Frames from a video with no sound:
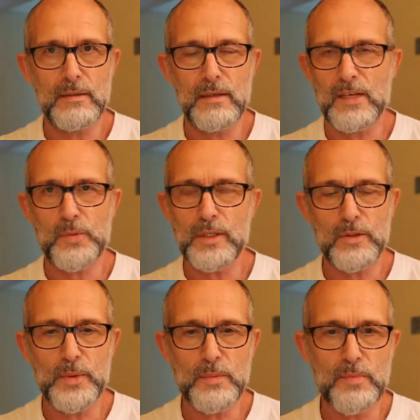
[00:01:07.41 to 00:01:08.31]
last week or
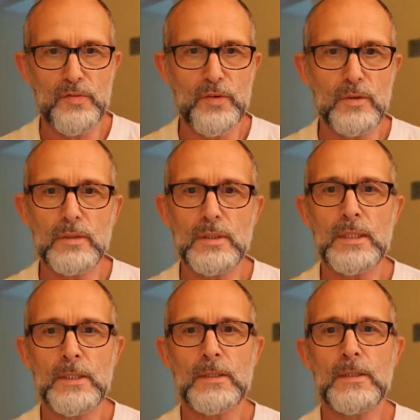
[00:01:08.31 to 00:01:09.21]
the week before.
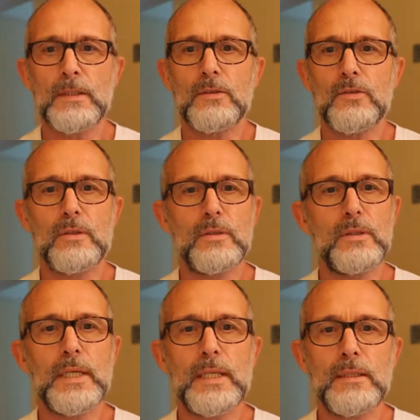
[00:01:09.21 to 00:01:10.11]
So
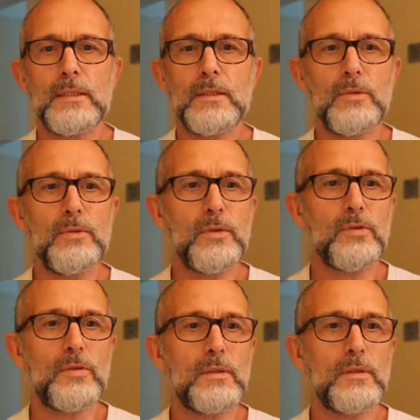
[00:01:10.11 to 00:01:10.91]
hey, who knows?